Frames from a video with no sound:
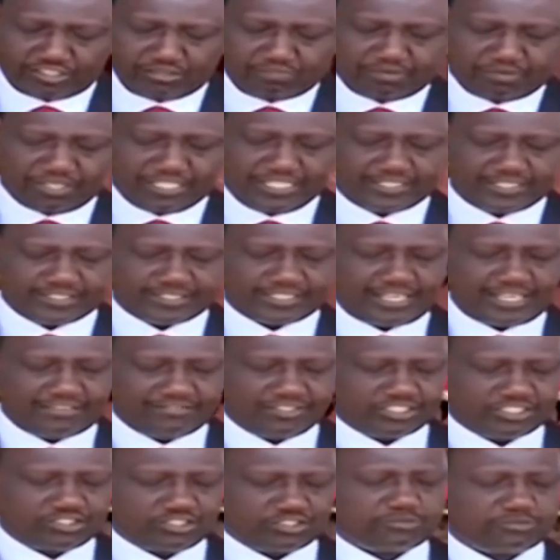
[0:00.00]
Police
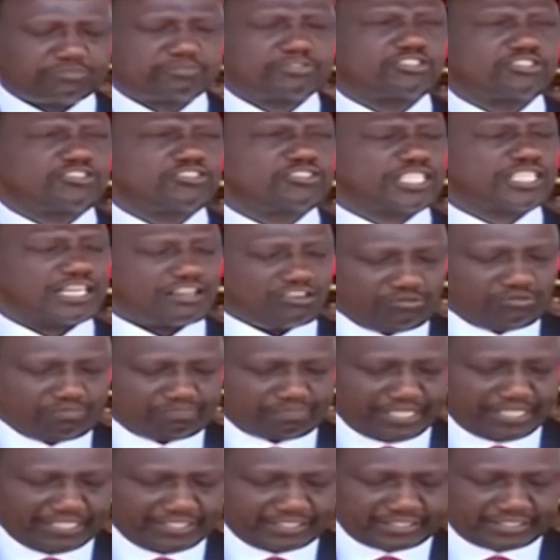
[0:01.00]
Service hospitals are
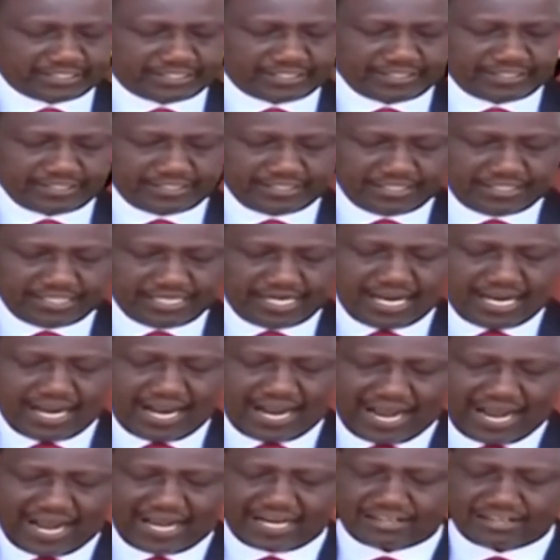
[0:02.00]
complete and